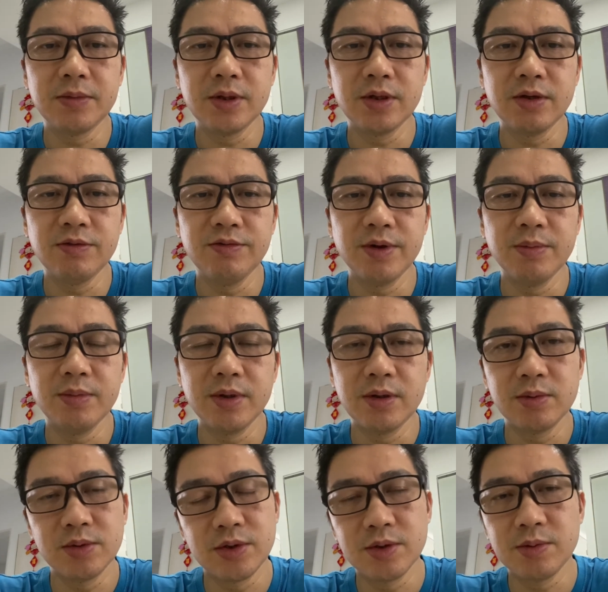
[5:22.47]
in November,
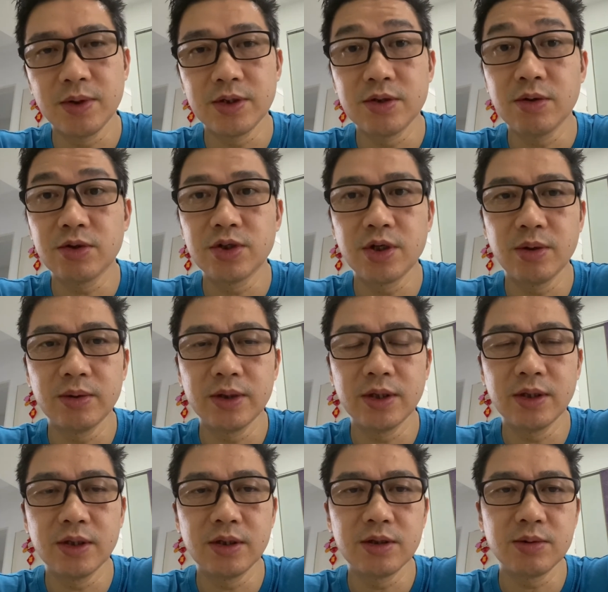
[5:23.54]
which is why it's not showing
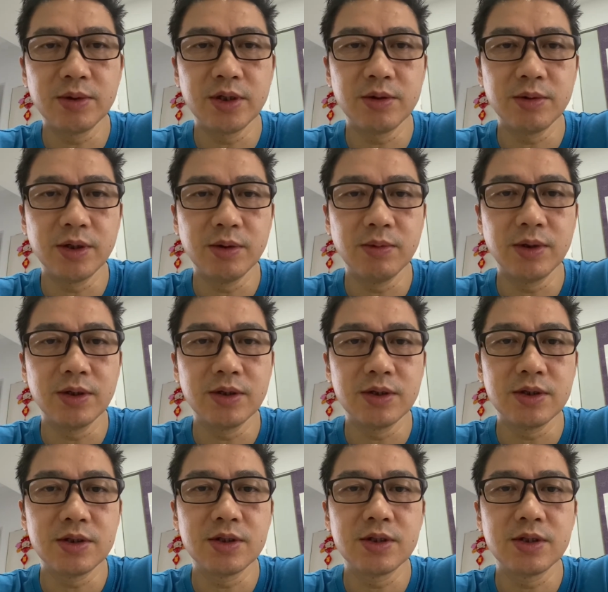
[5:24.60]
in twenty
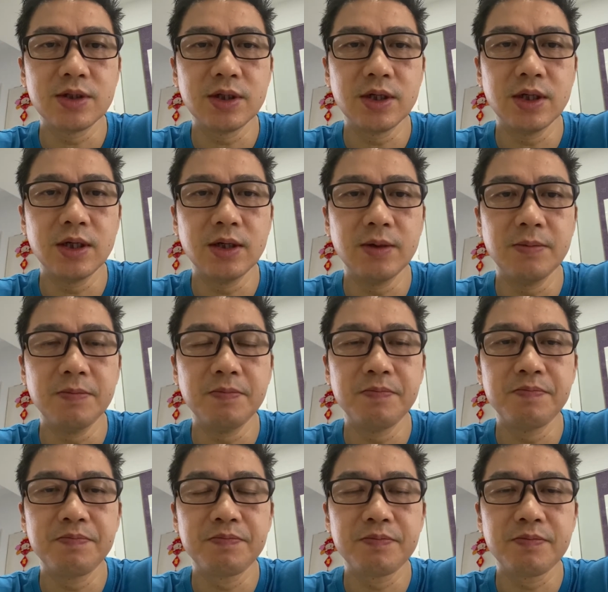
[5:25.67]
twenty-one's um,
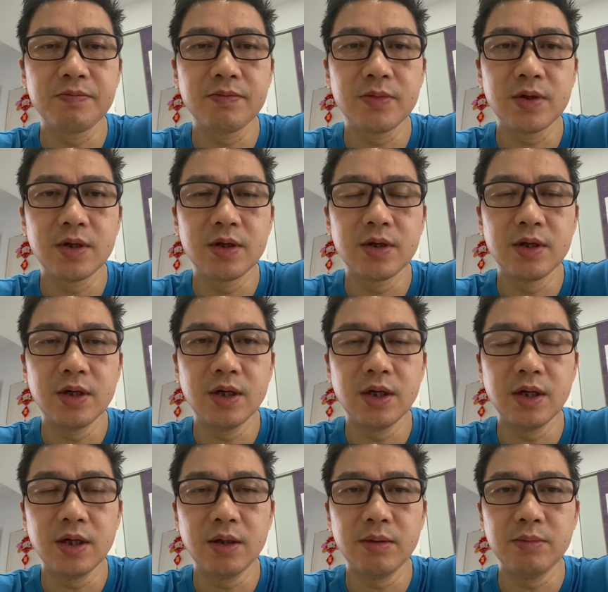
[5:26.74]

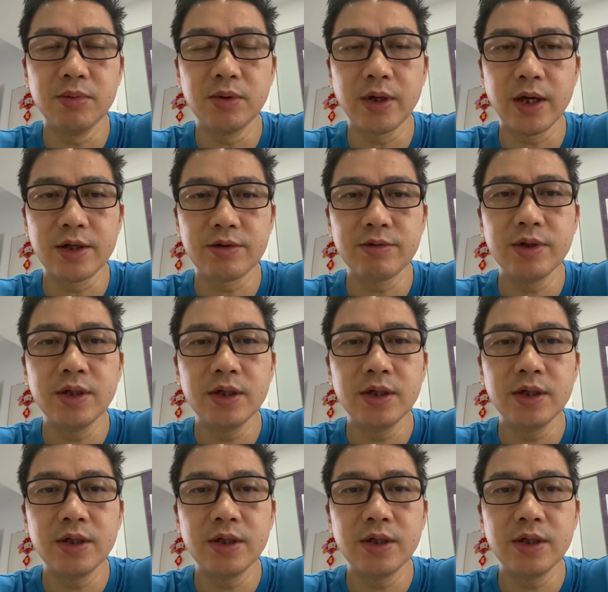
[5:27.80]
uh, book category.